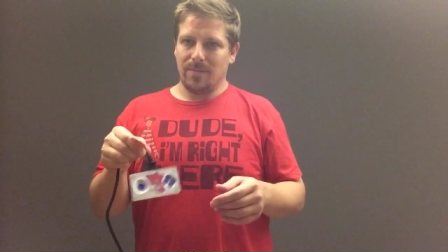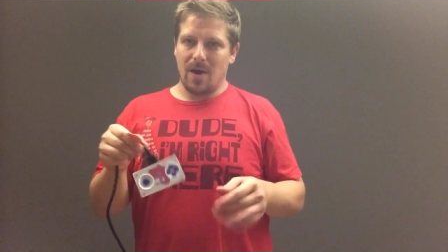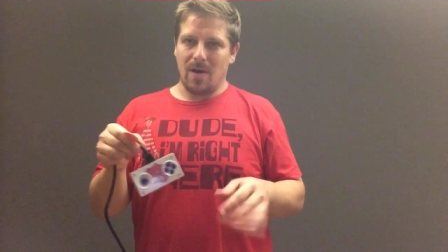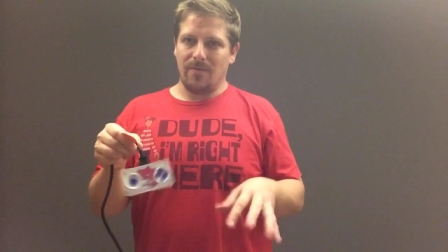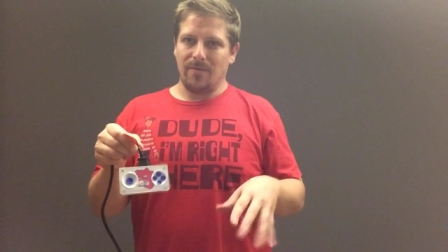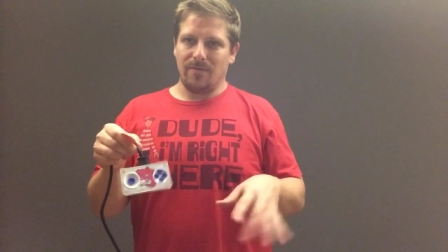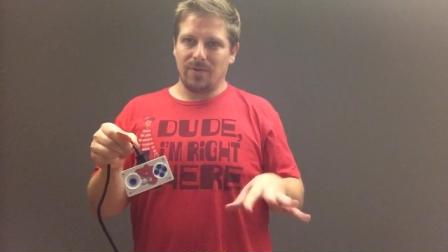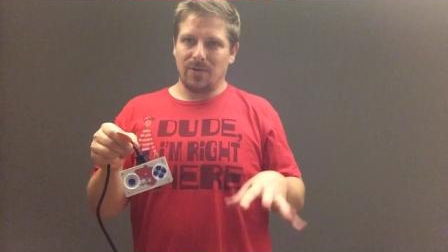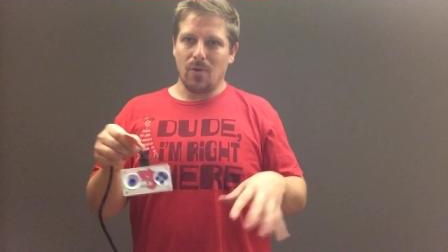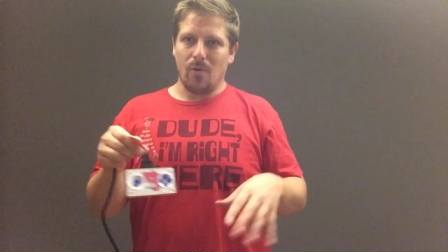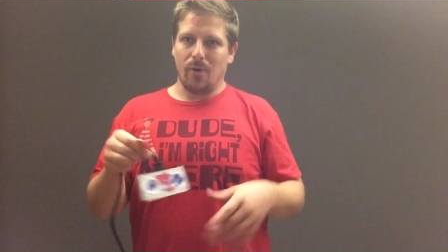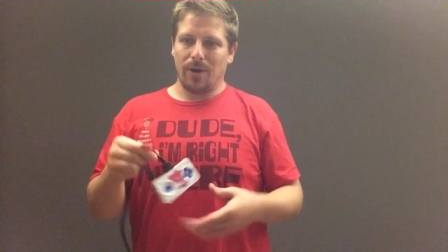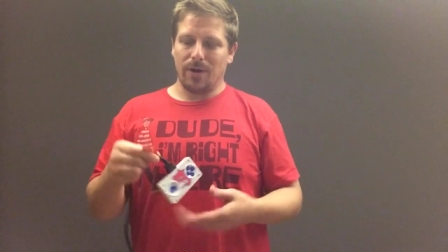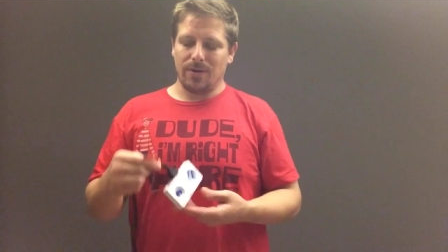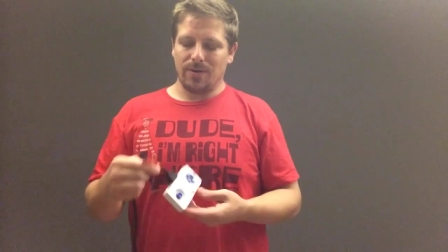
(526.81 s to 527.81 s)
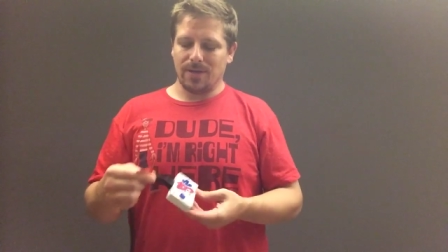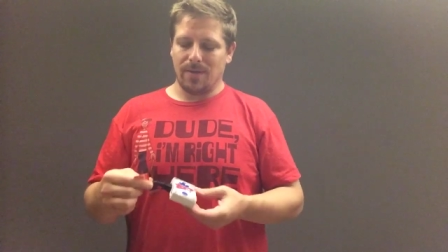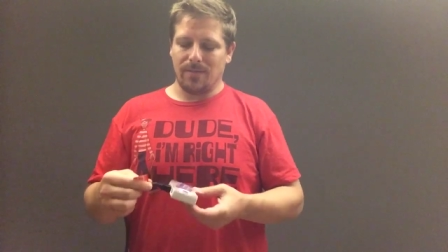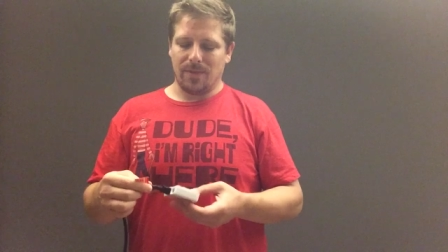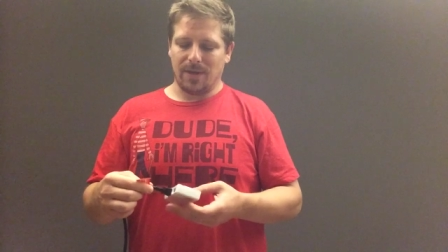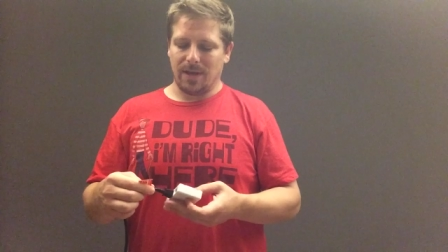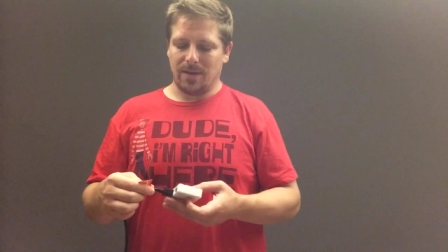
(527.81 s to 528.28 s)
off of a torrent or
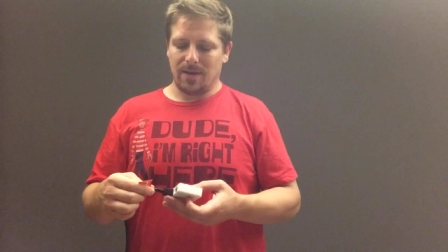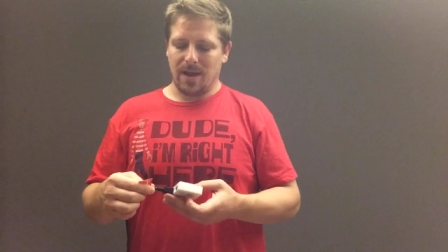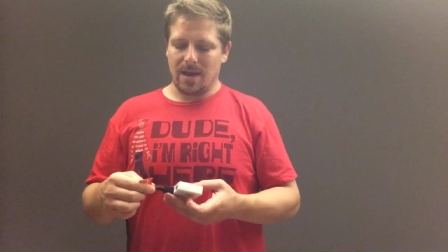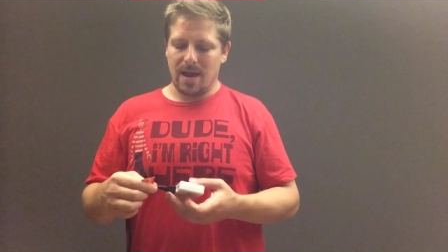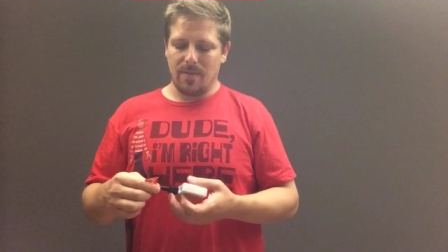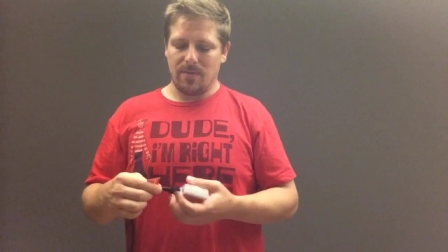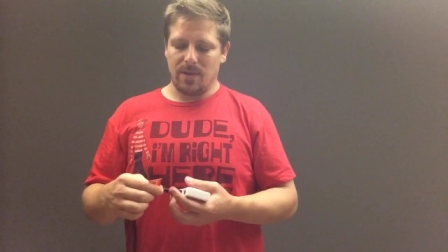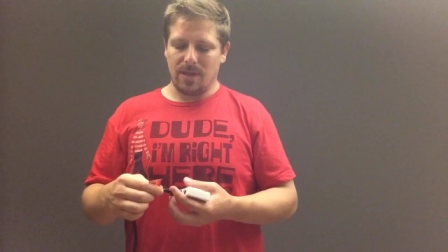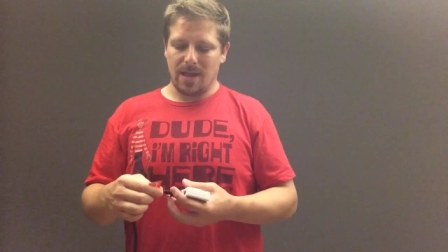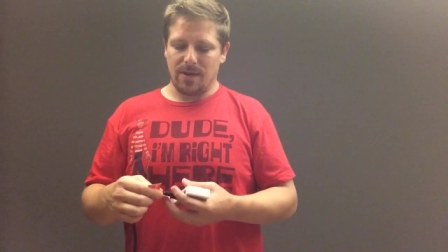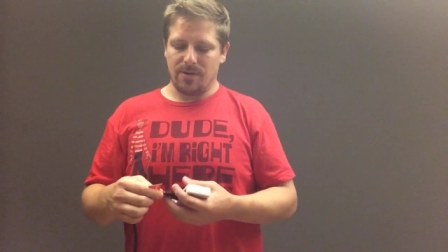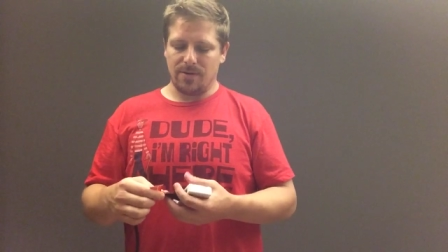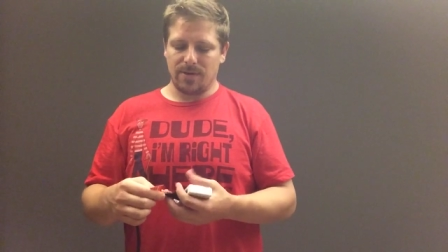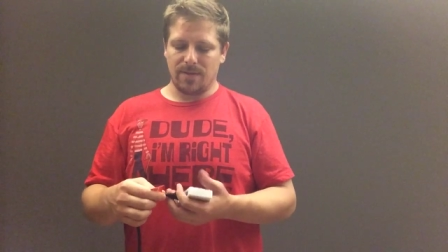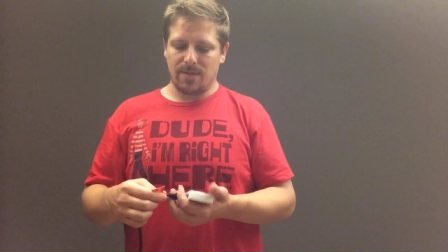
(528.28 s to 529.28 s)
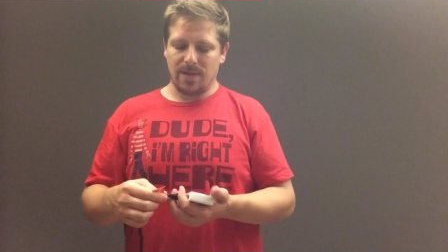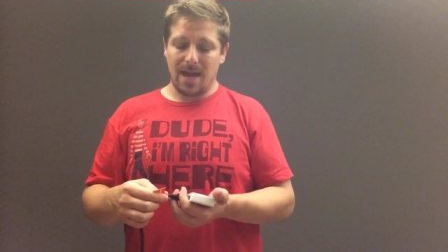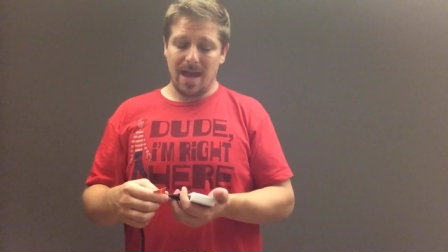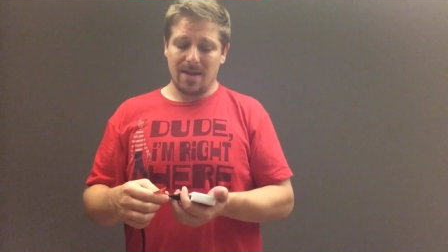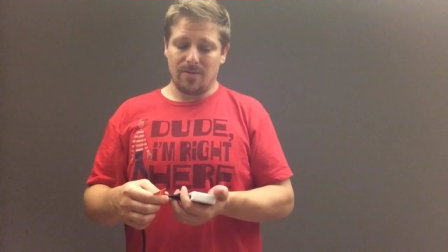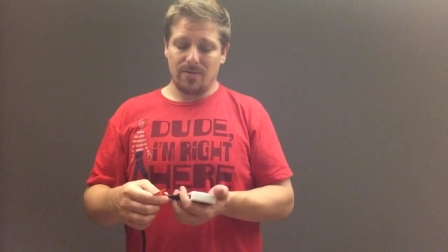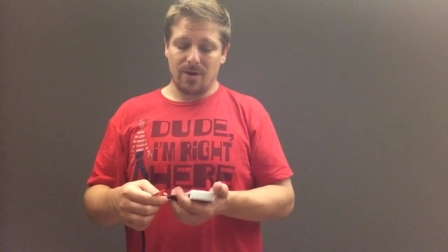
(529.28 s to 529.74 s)
something, an, an emulator or something.
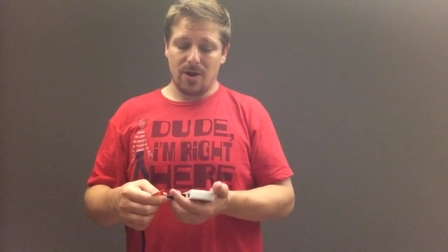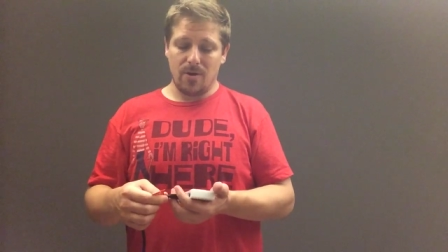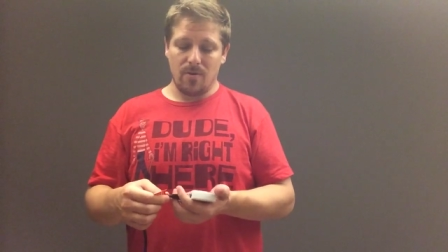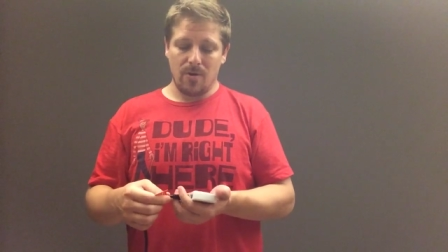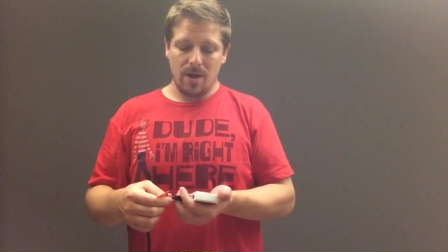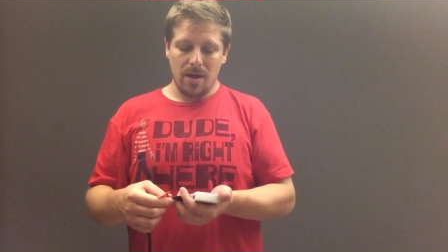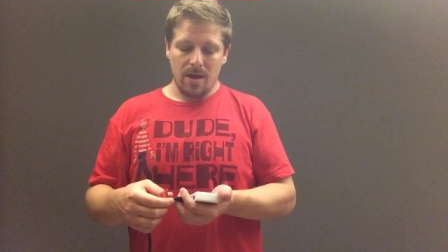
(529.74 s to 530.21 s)
I don't know.